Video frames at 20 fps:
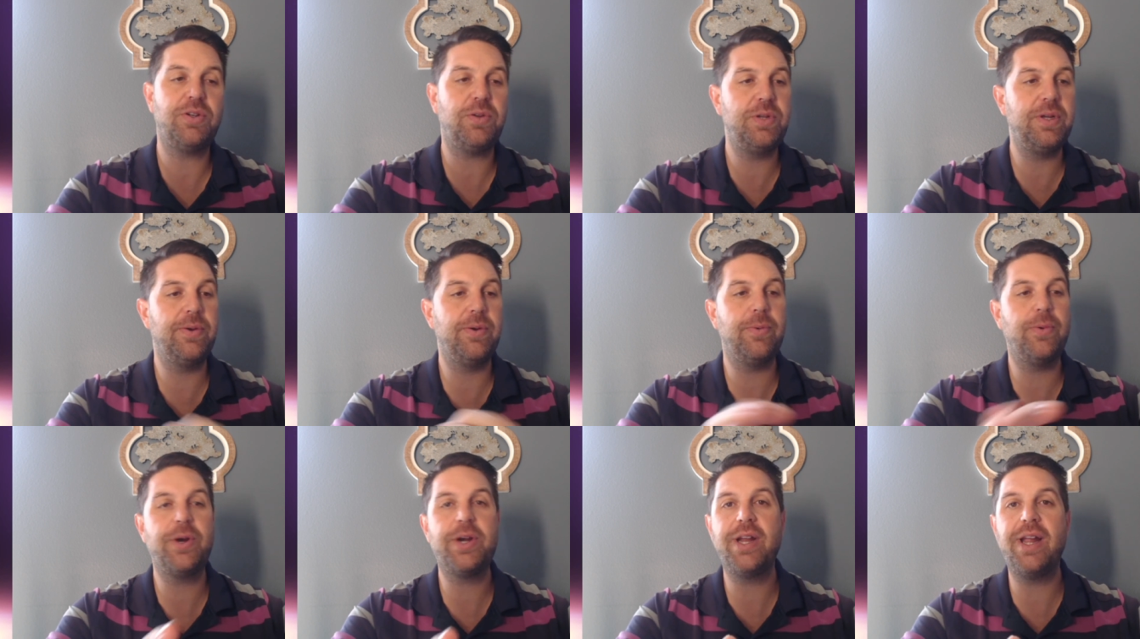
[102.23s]
you
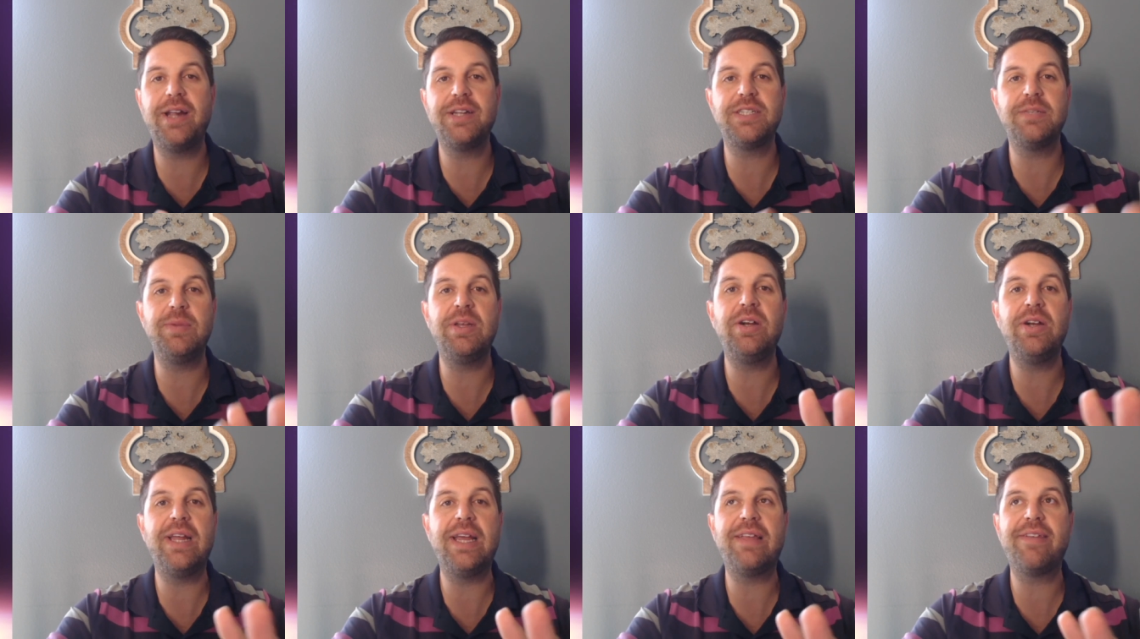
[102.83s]
we're working on some
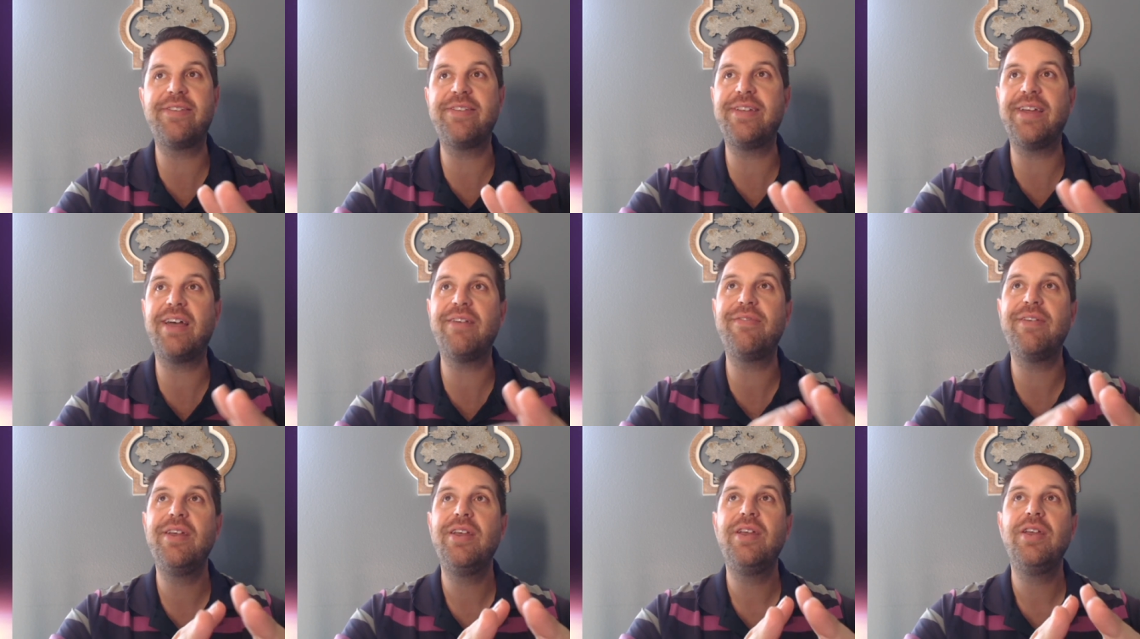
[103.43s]
internet
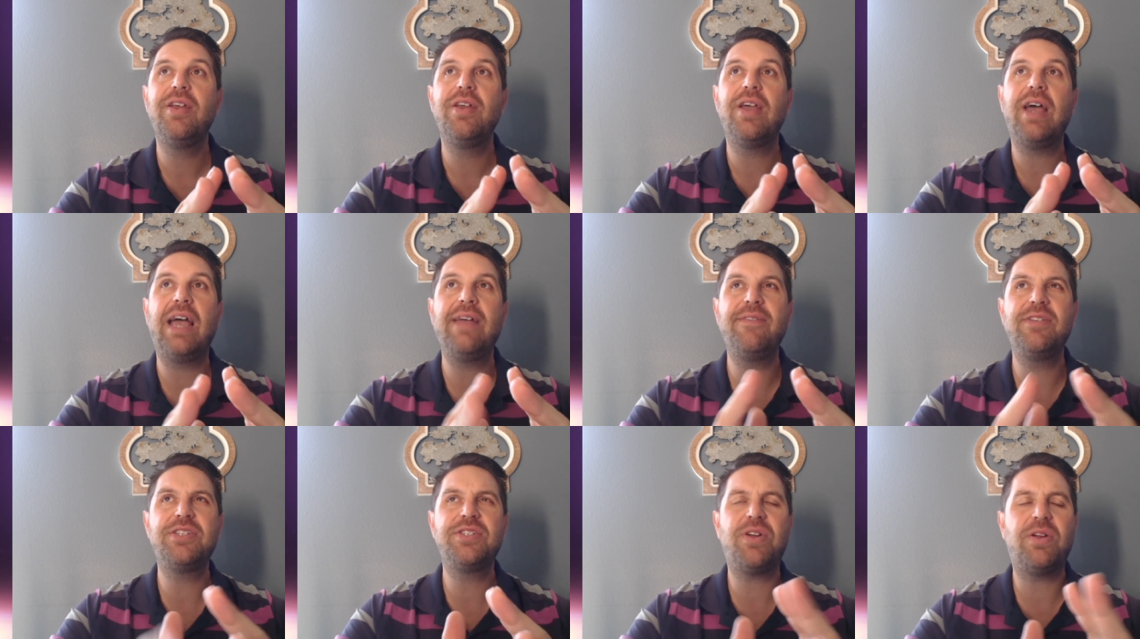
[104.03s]
stuff.
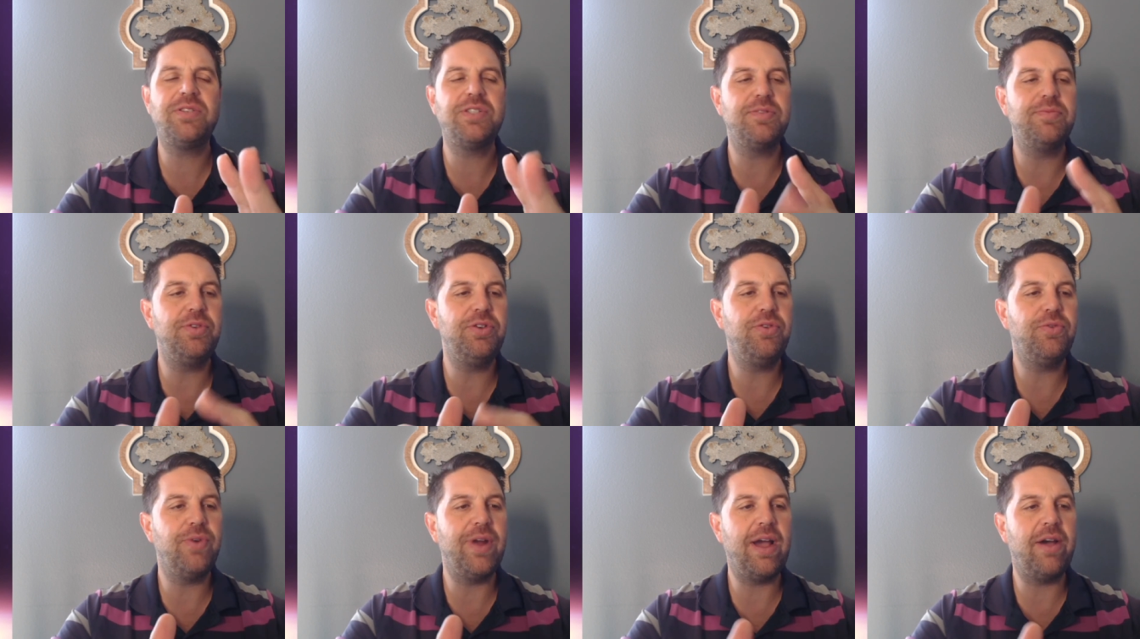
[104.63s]
I've installed some
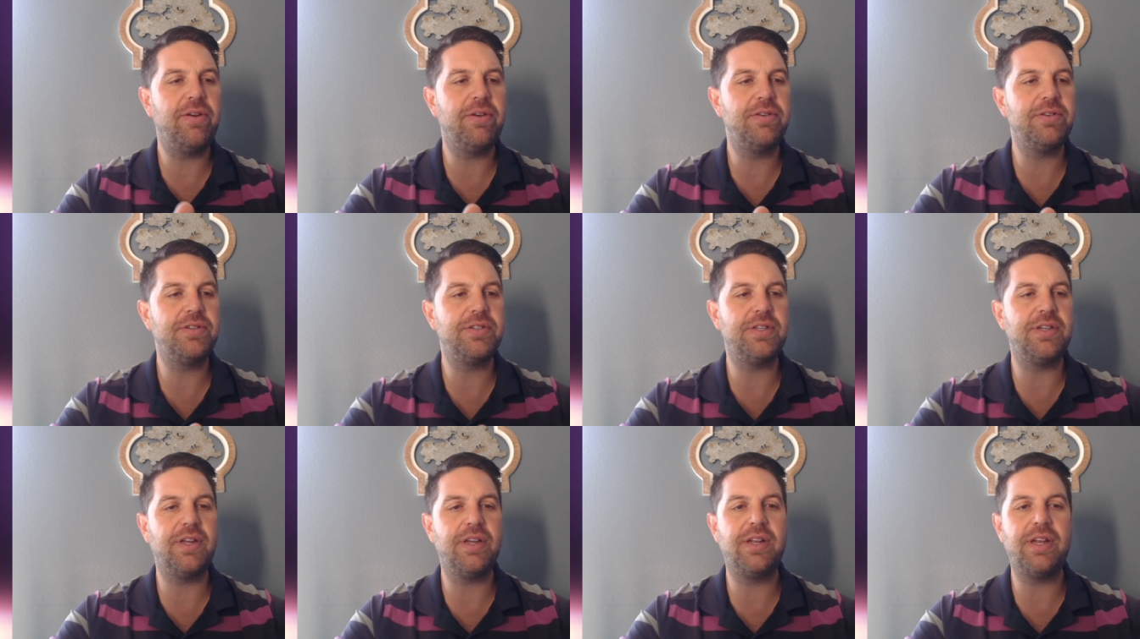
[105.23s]
new
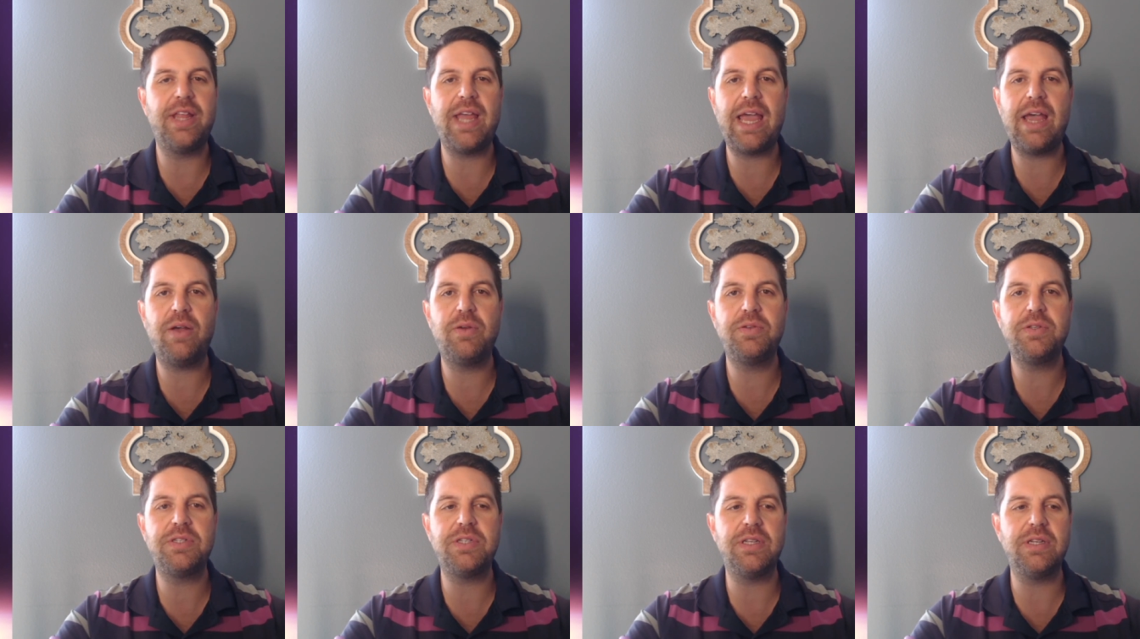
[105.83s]
routers in the
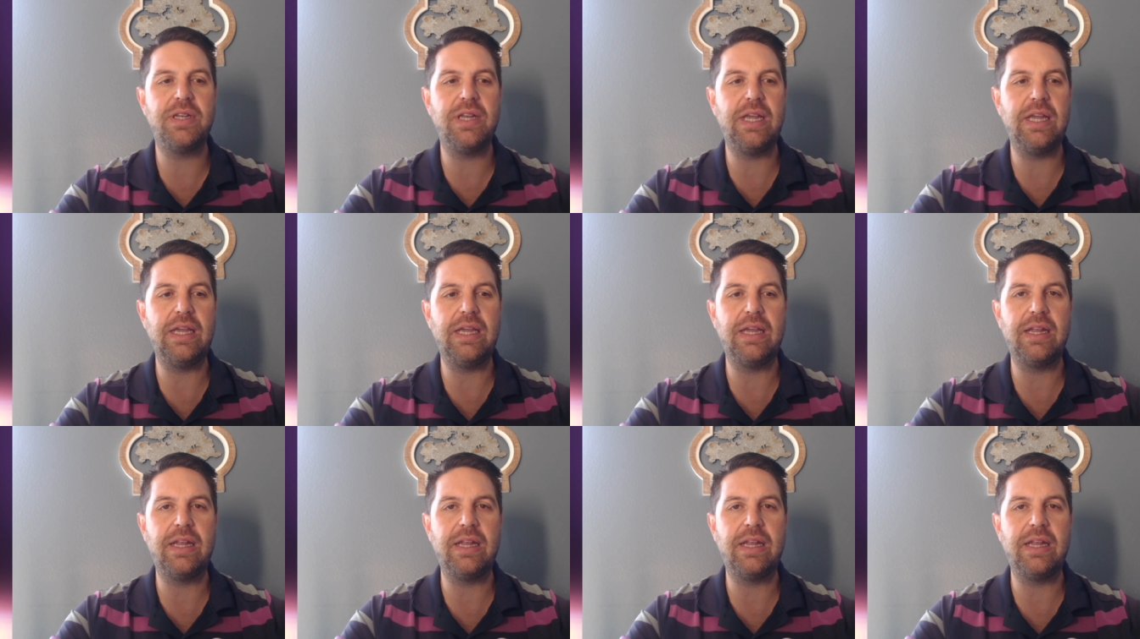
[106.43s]
house, and